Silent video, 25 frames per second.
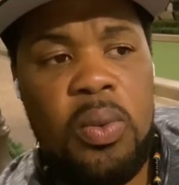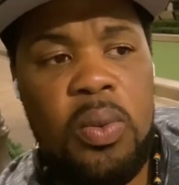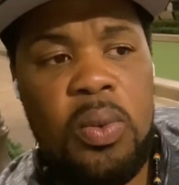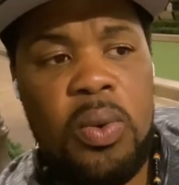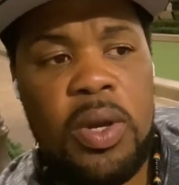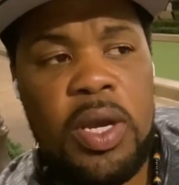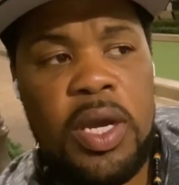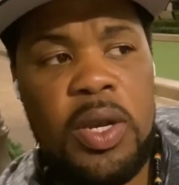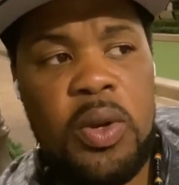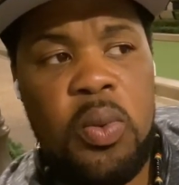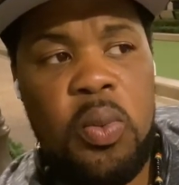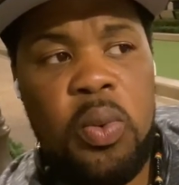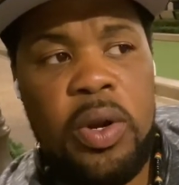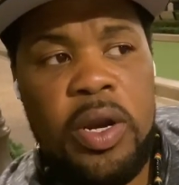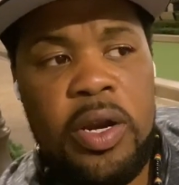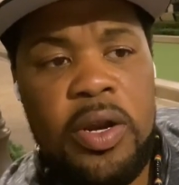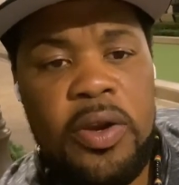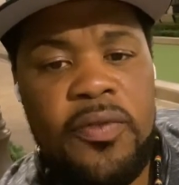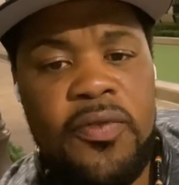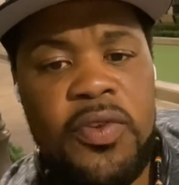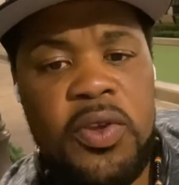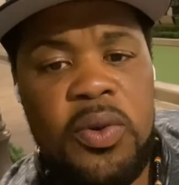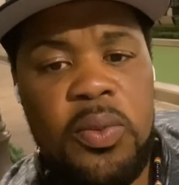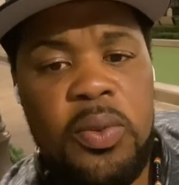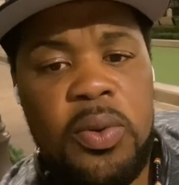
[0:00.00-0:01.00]
kind of where
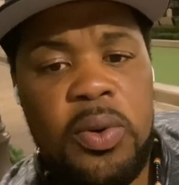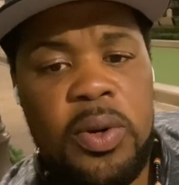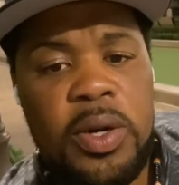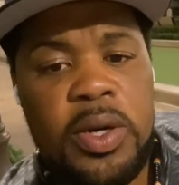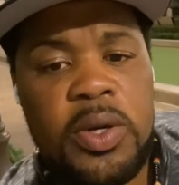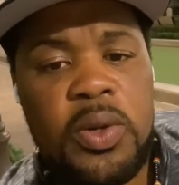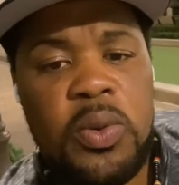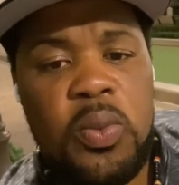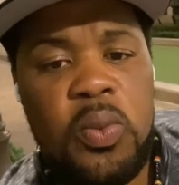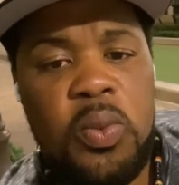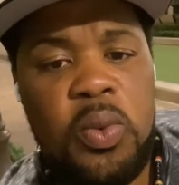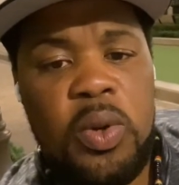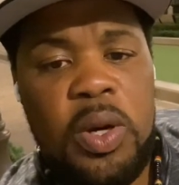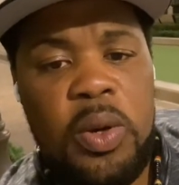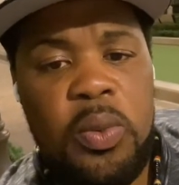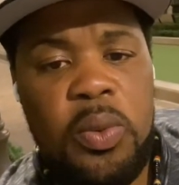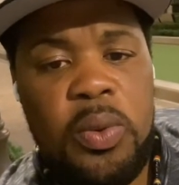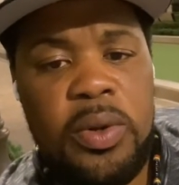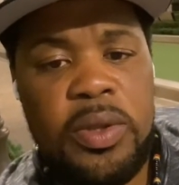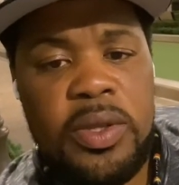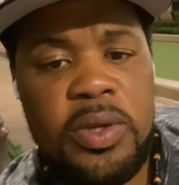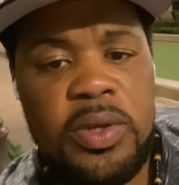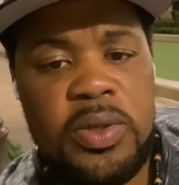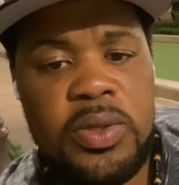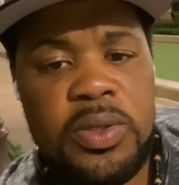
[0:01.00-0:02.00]
have you worked, what were
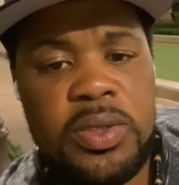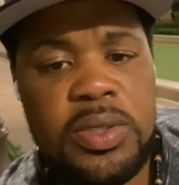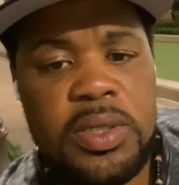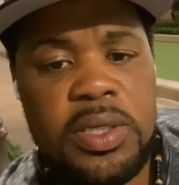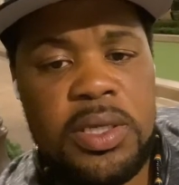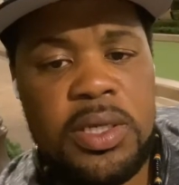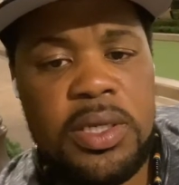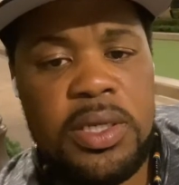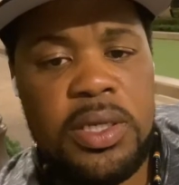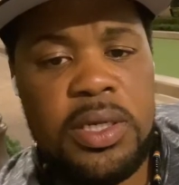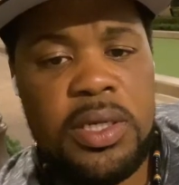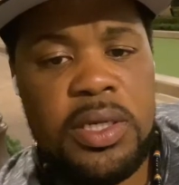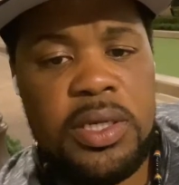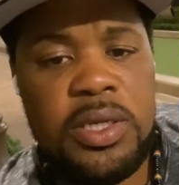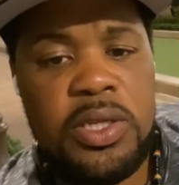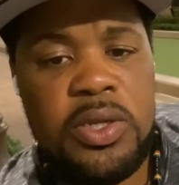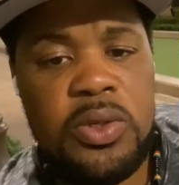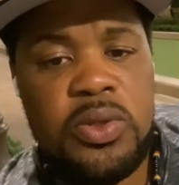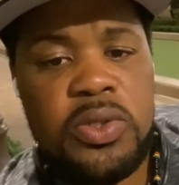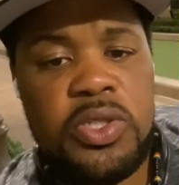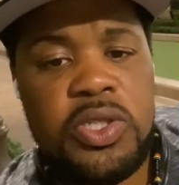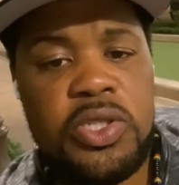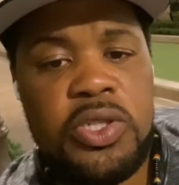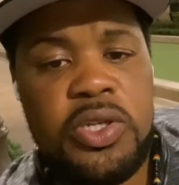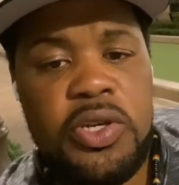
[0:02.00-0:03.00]
those
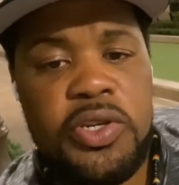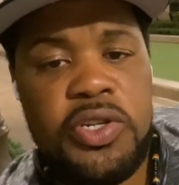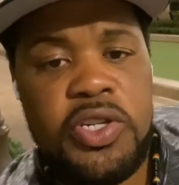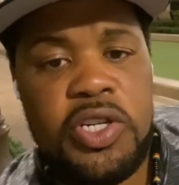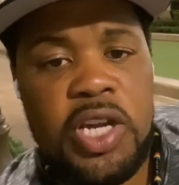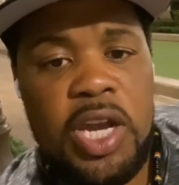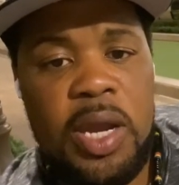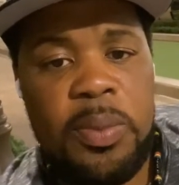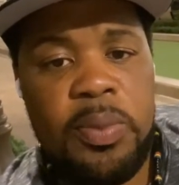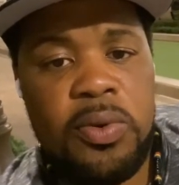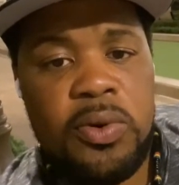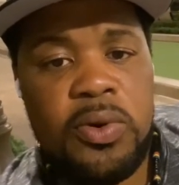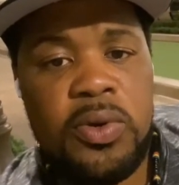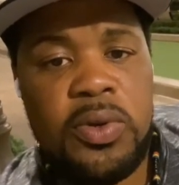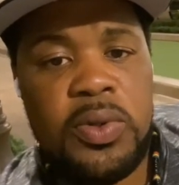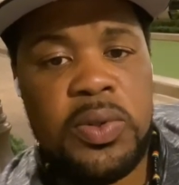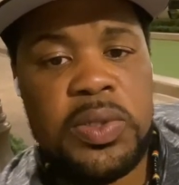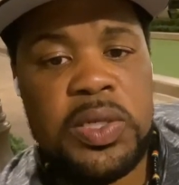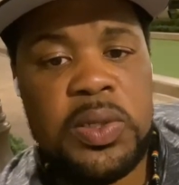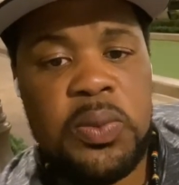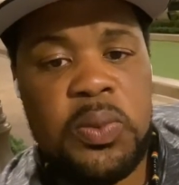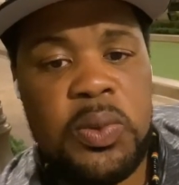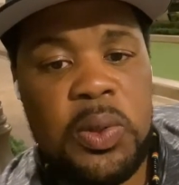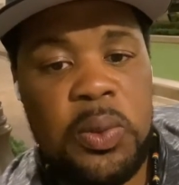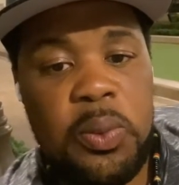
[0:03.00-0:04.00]
your job roles,
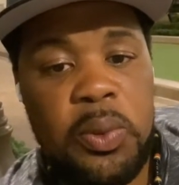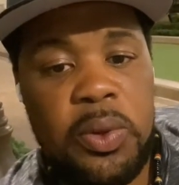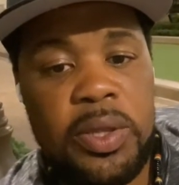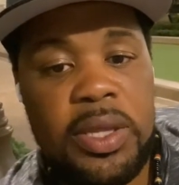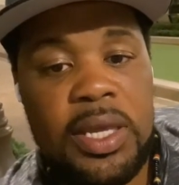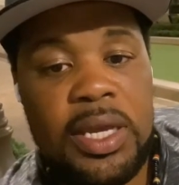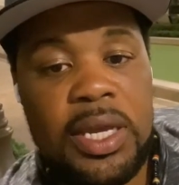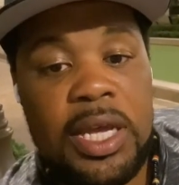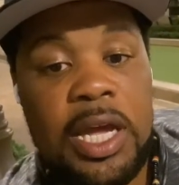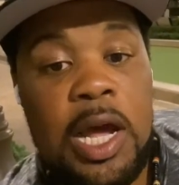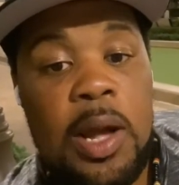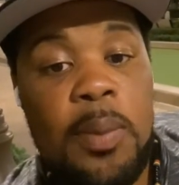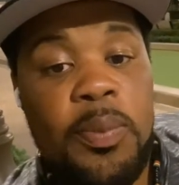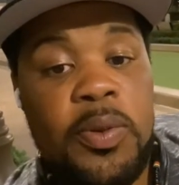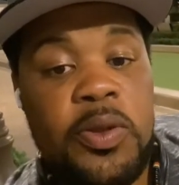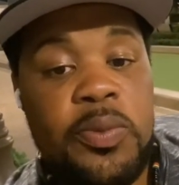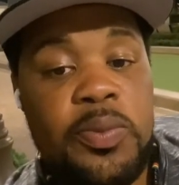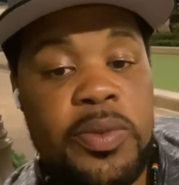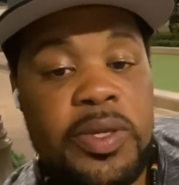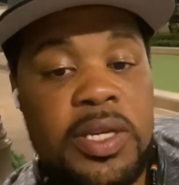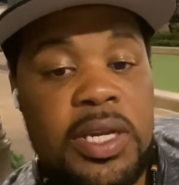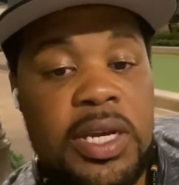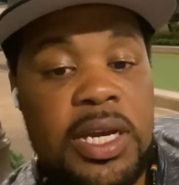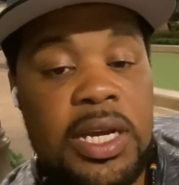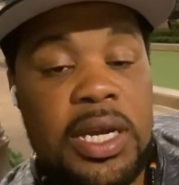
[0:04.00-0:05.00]
and what were the
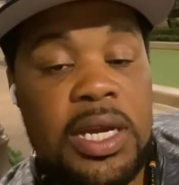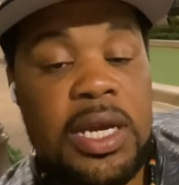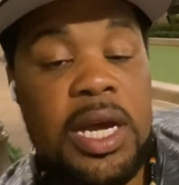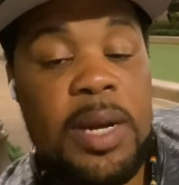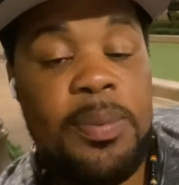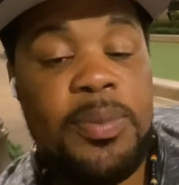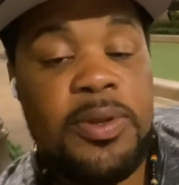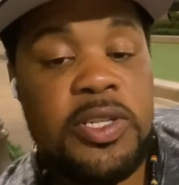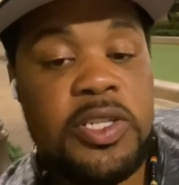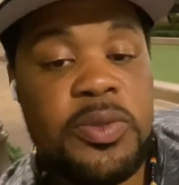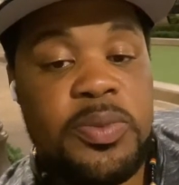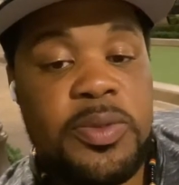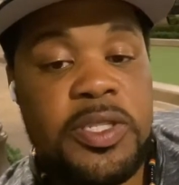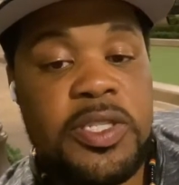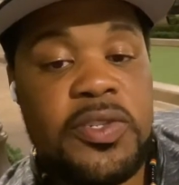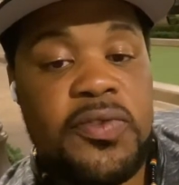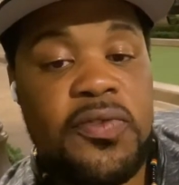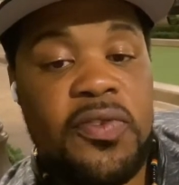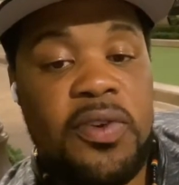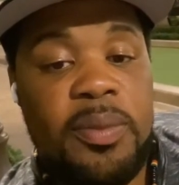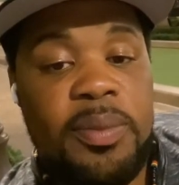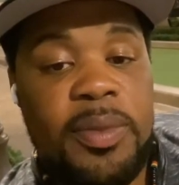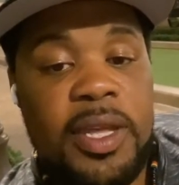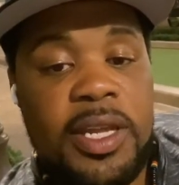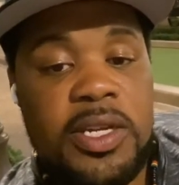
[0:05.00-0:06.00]
accomplishments
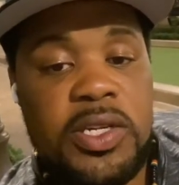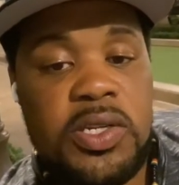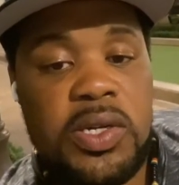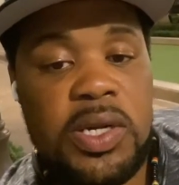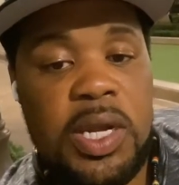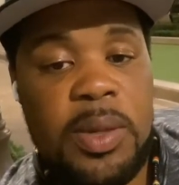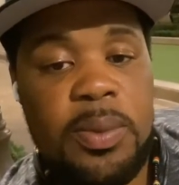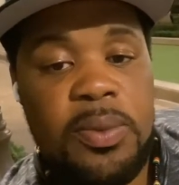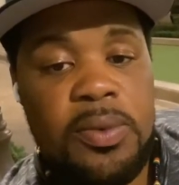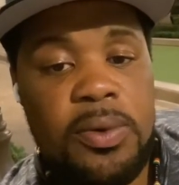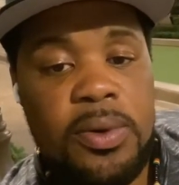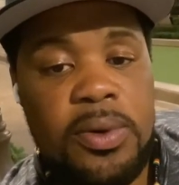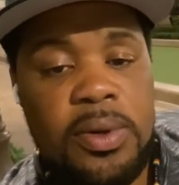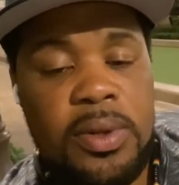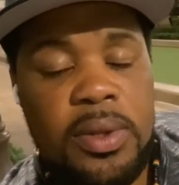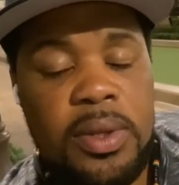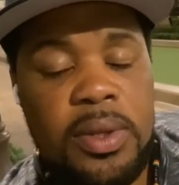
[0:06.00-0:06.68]
from that job role.